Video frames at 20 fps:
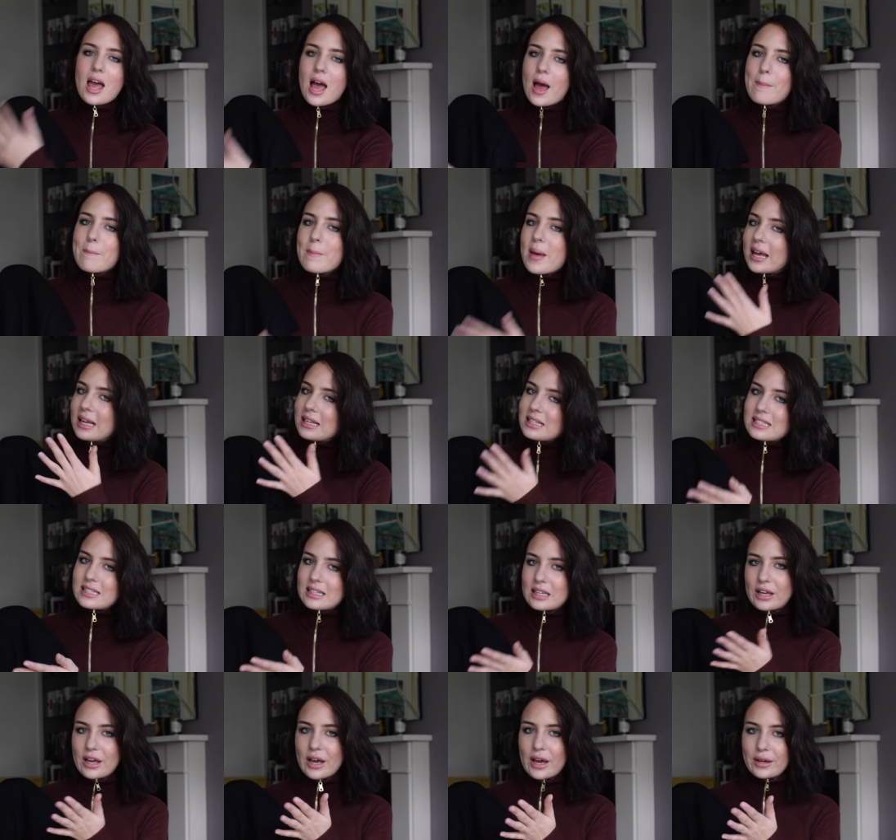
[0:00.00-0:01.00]

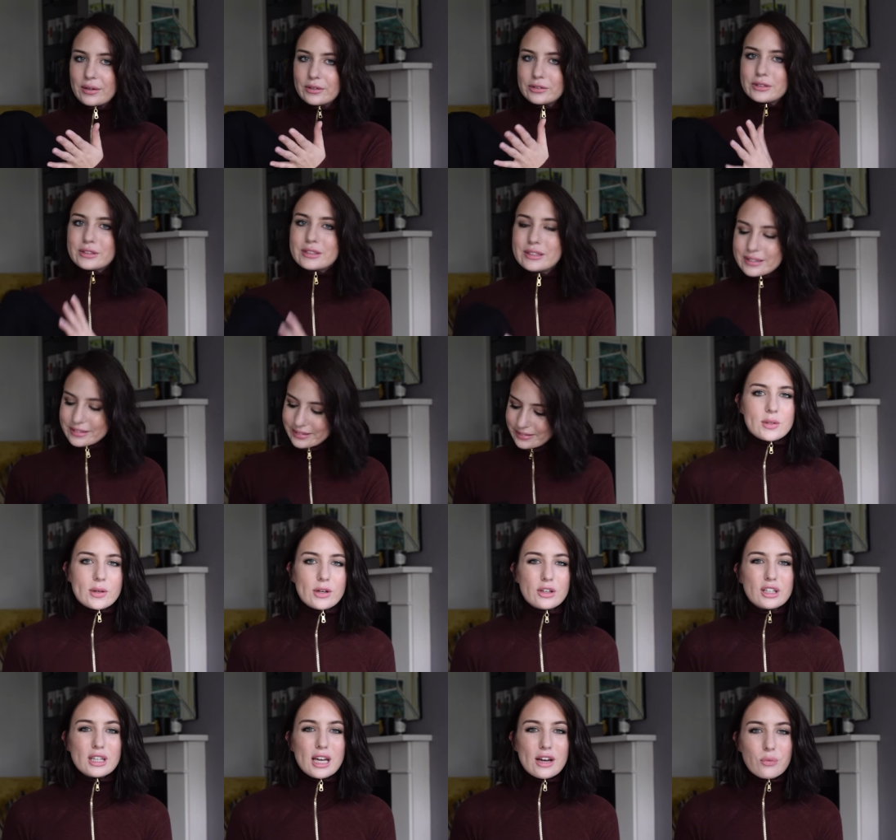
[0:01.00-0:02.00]
amazing coat. So we
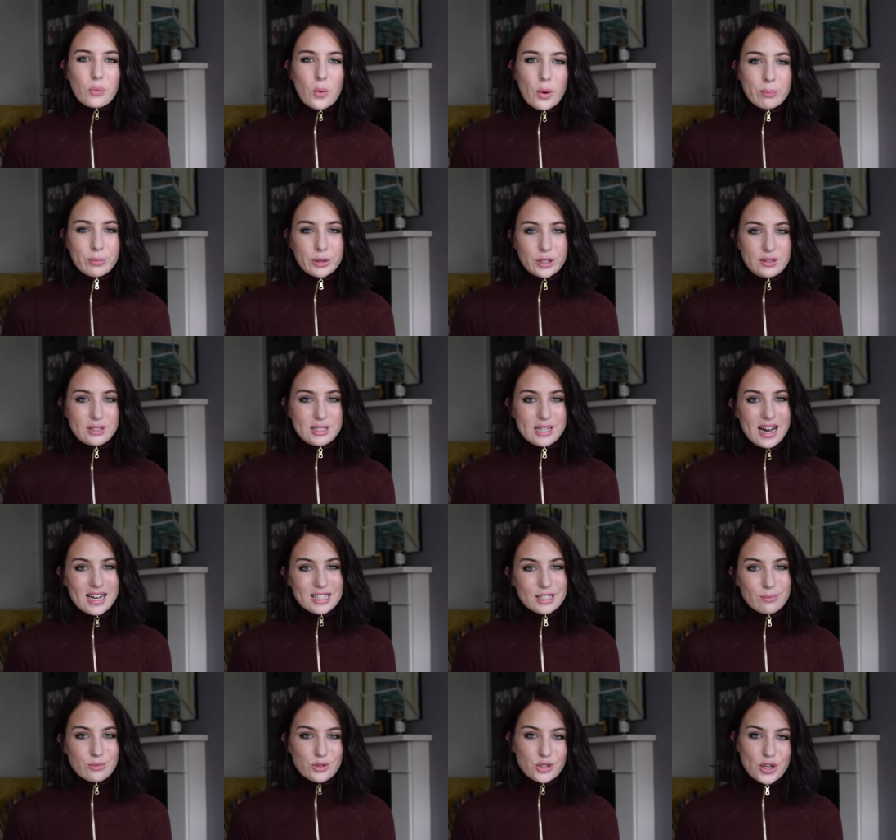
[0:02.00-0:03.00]
only have one beauty
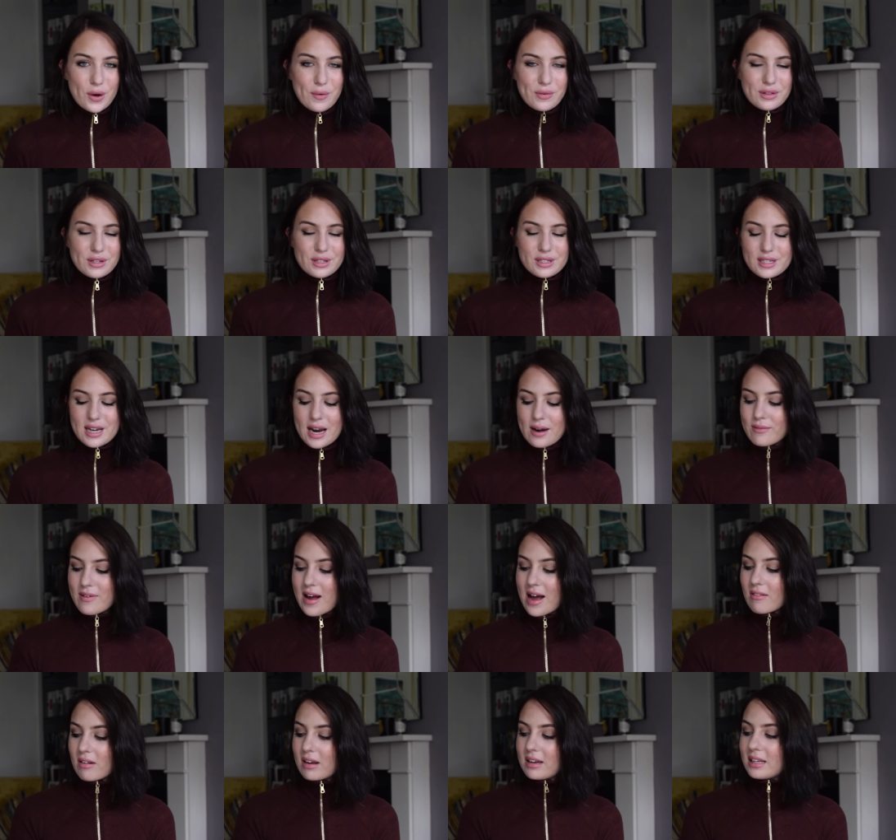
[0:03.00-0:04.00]
item to show you this time
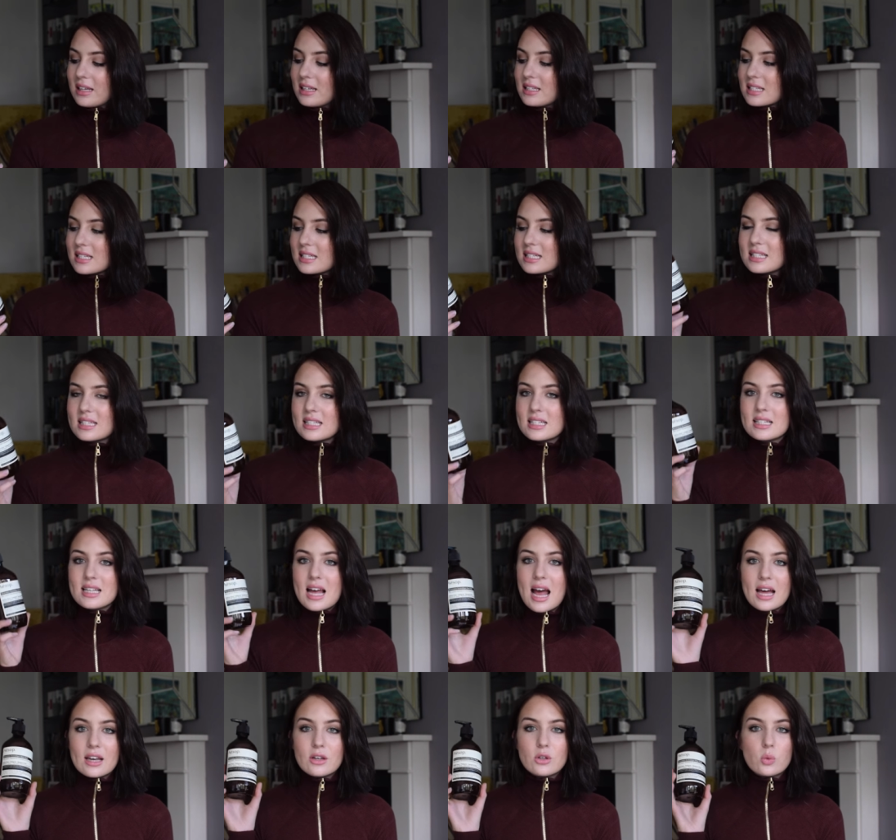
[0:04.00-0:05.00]
round and it is this
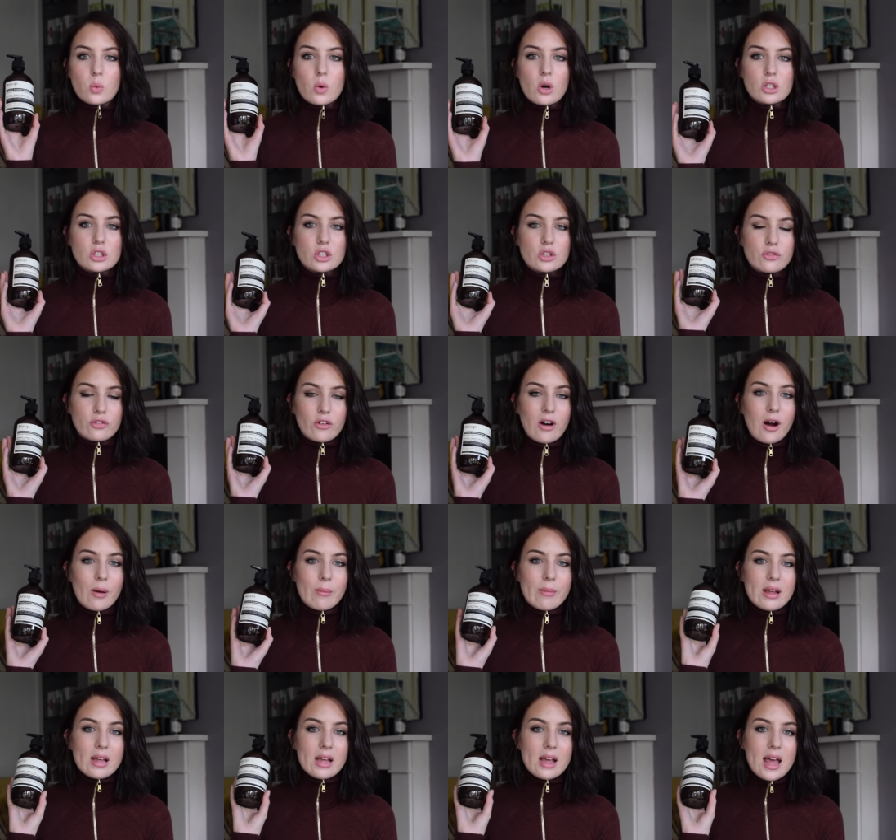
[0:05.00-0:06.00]
hand wash
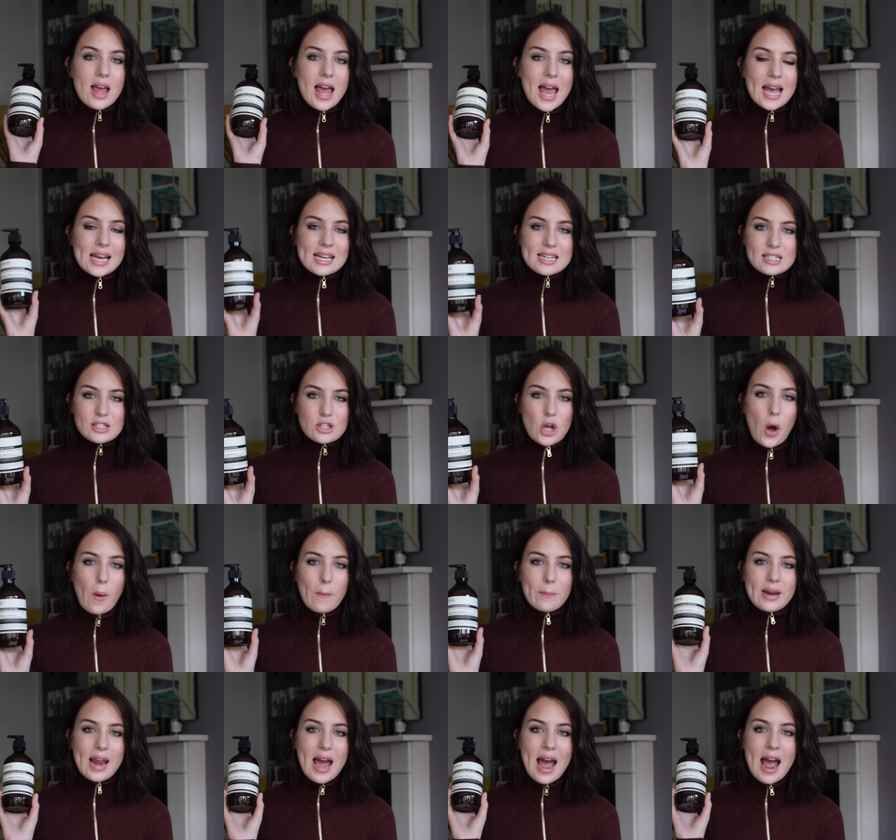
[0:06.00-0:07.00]
from
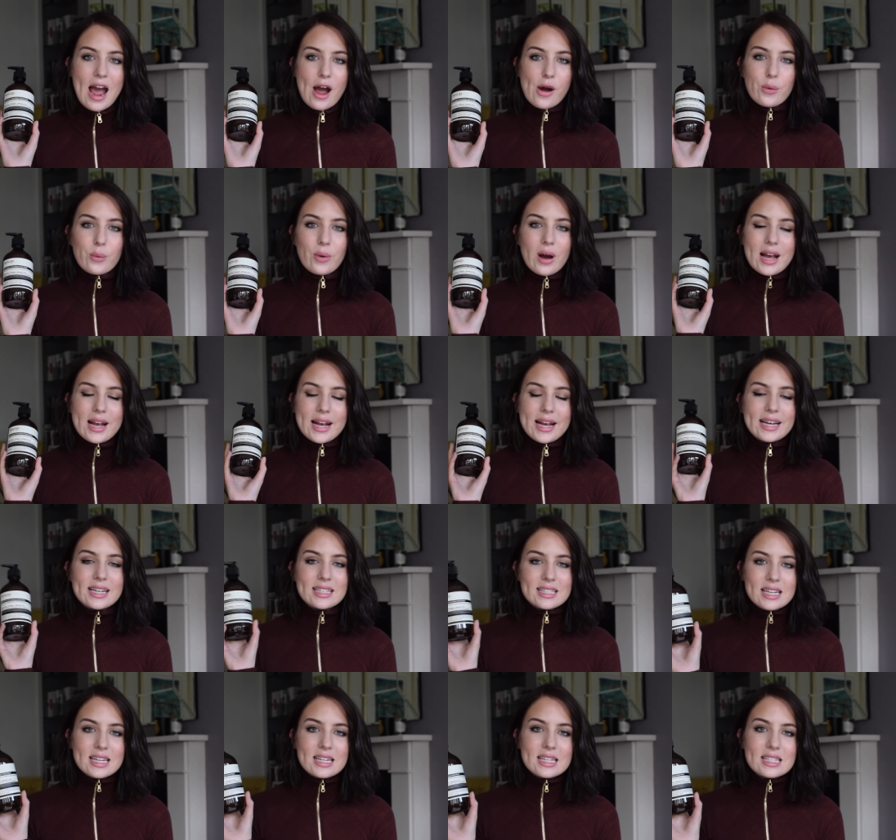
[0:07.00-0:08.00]
Aesop. Now,
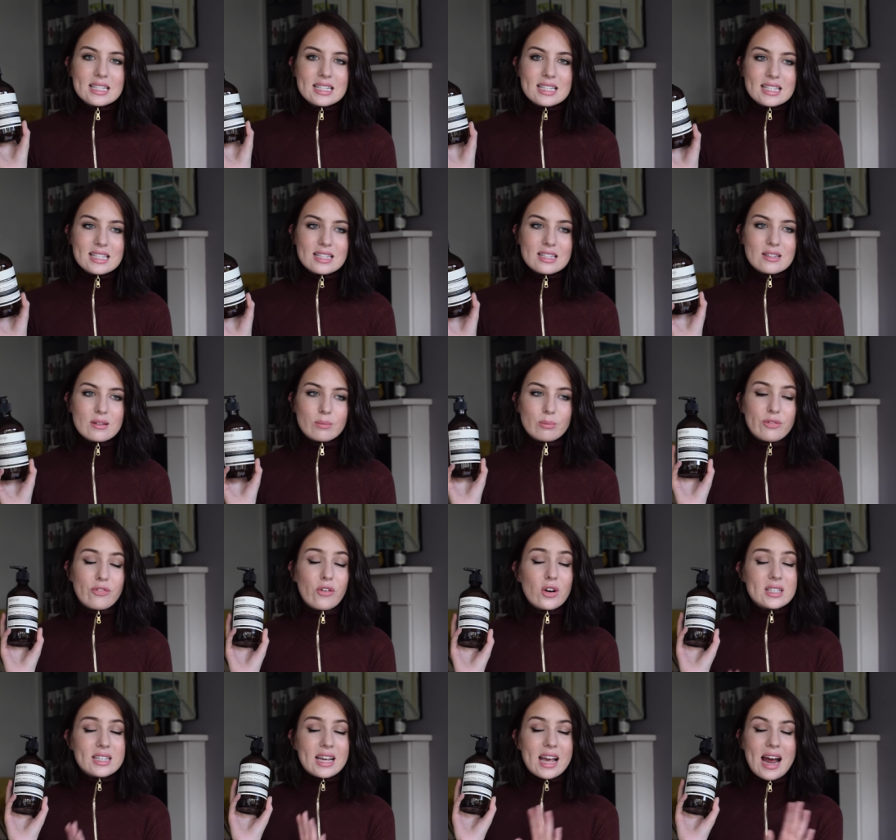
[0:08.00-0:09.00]
it is
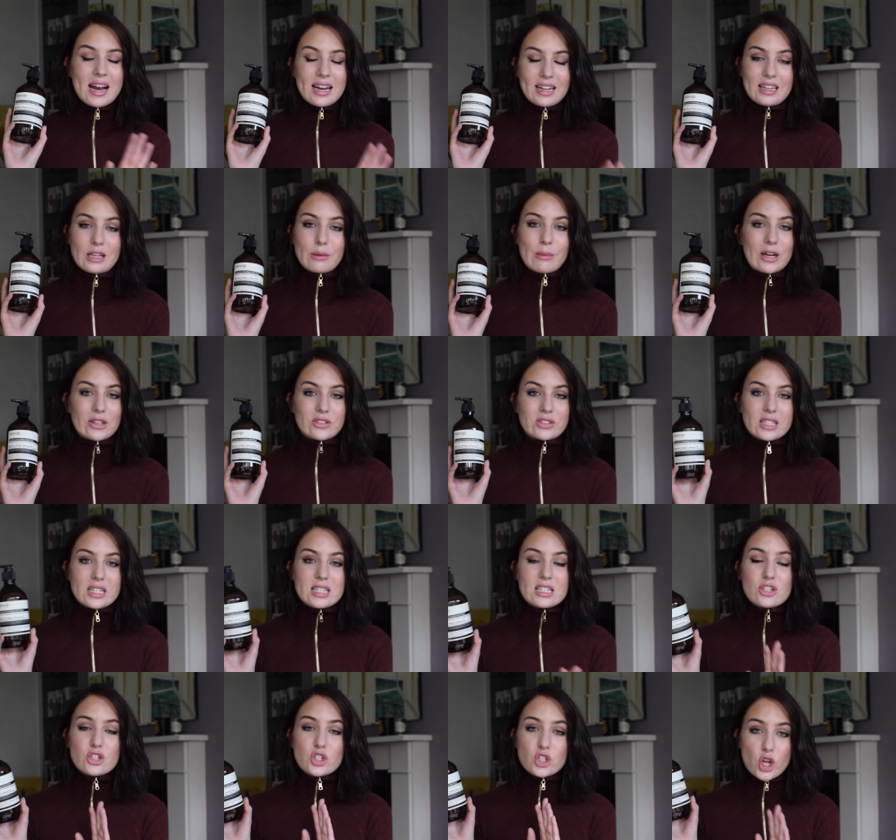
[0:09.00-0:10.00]
before I say anything about it,
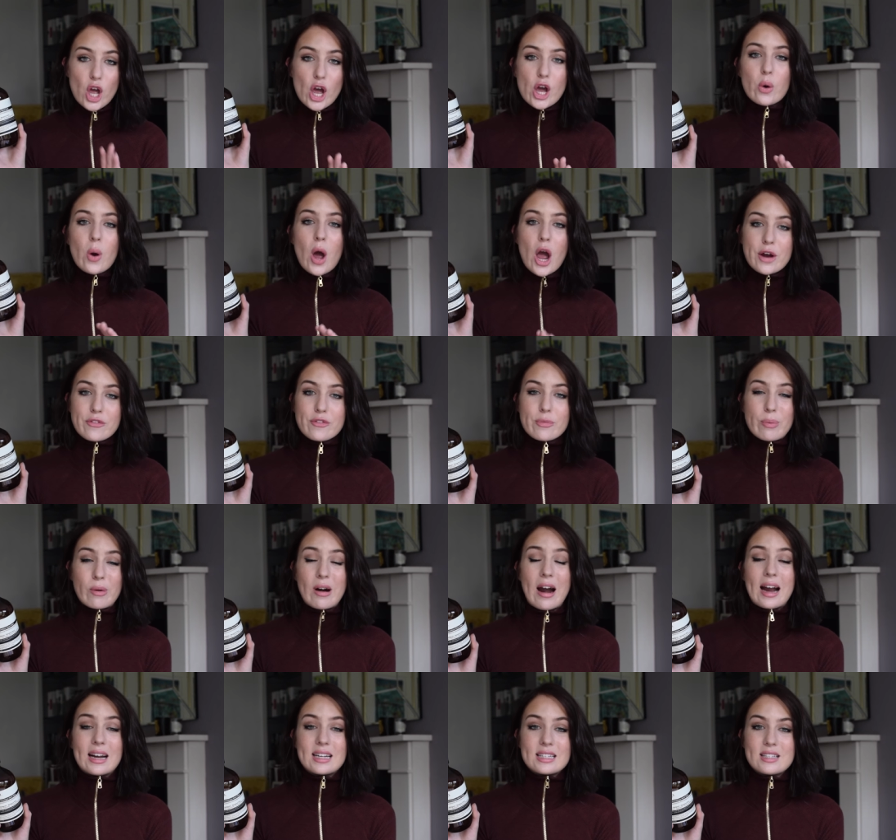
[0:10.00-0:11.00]
it's so
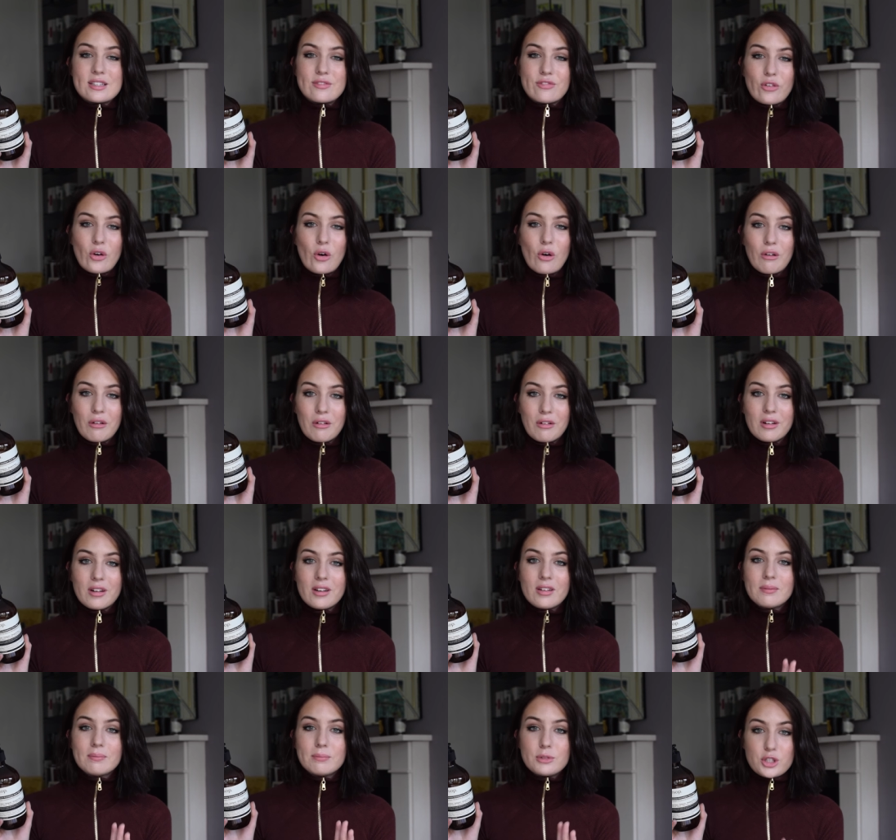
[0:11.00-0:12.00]
overpriced for
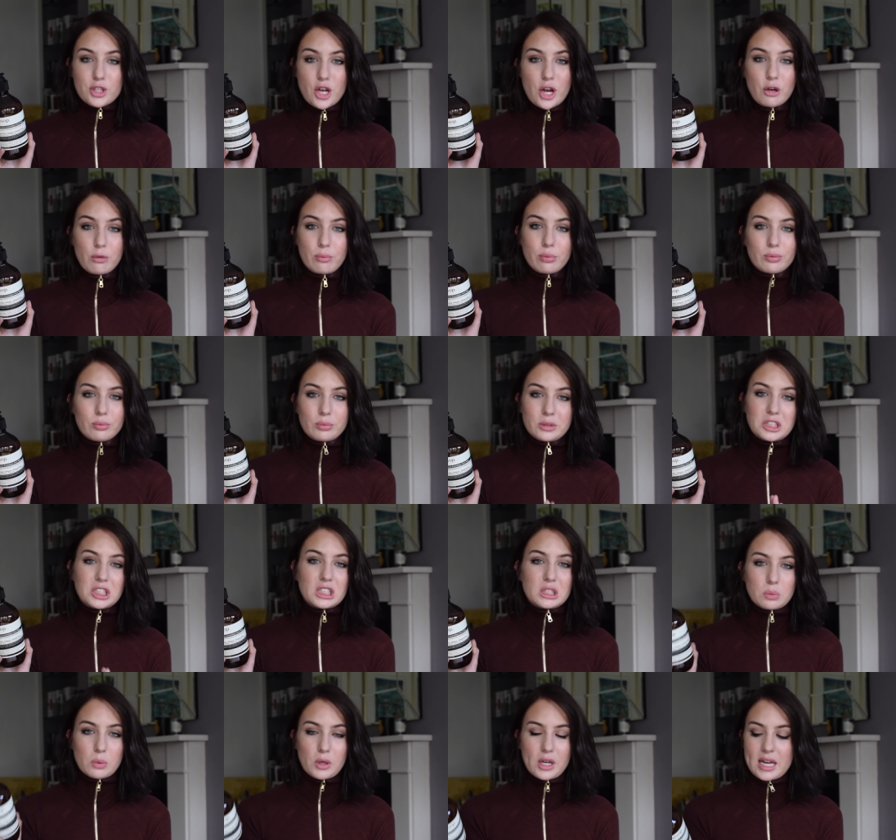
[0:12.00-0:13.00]
soap, which
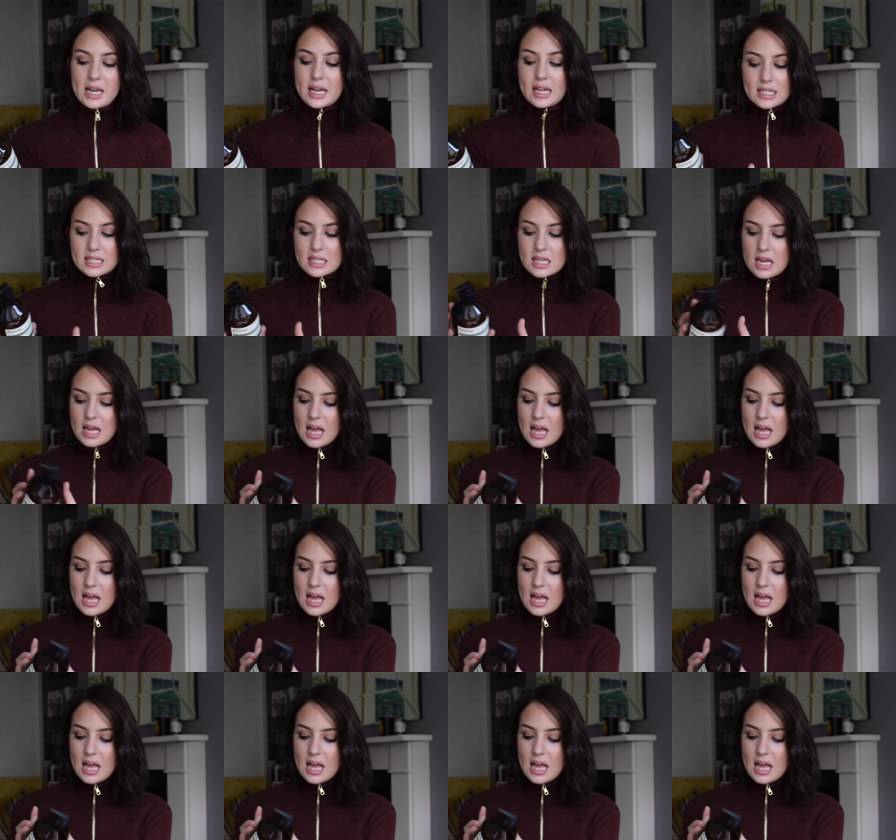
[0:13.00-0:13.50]
is what it is.